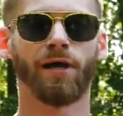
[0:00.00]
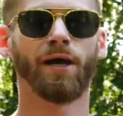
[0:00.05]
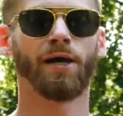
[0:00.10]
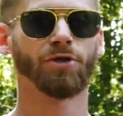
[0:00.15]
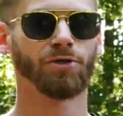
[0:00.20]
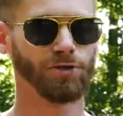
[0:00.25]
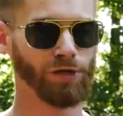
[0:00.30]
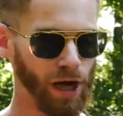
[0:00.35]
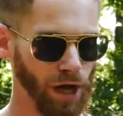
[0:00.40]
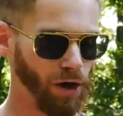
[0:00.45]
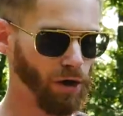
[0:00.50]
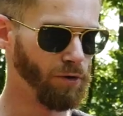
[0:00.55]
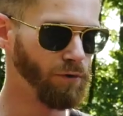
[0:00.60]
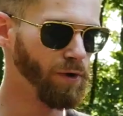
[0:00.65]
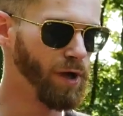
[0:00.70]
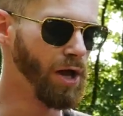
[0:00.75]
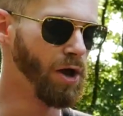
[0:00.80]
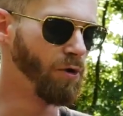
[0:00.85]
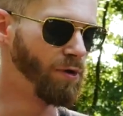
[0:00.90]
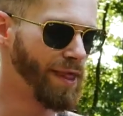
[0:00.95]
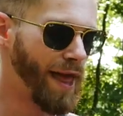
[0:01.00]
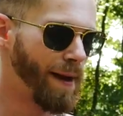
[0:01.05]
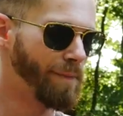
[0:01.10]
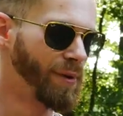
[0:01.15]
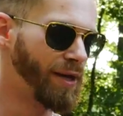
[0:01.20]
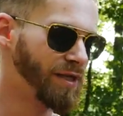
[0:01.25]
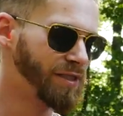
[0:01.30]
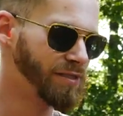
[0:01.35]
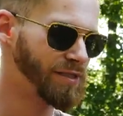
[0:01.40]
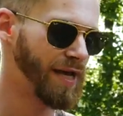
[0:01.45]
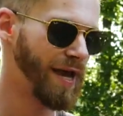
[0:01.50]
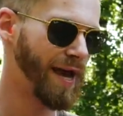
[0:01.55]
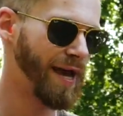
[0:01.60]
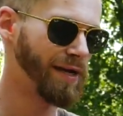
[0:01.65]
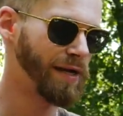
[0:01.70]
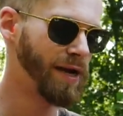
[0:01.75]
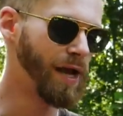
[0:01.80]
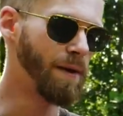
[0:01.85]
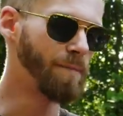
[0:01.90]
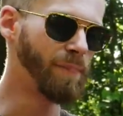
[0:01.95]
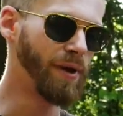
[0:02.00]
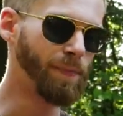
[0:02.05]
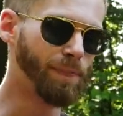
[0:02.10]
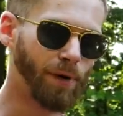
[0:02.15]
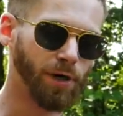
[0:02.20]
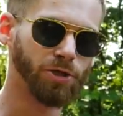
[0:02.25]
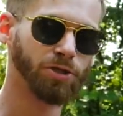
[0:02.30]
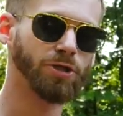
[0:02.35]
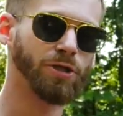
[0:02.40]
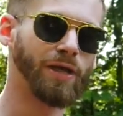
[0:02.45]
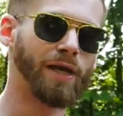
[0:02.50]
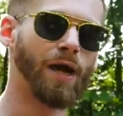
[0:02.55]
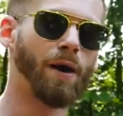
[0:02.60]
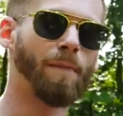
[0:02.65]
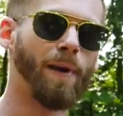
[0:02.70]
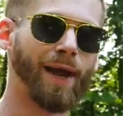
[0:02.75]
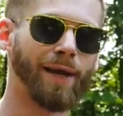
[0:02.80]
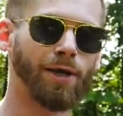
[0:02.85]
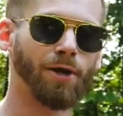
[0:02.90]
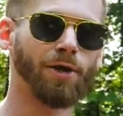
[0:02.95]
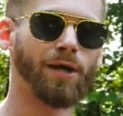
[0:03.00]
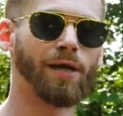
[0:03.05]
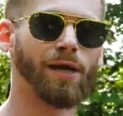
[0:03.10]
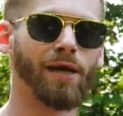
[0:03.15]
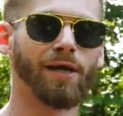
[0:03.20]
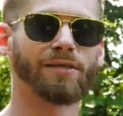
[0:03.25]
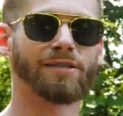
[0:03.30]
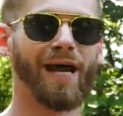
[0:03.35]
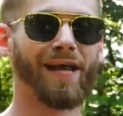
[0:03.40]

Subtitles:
So with that being said, me personally on my carry guns,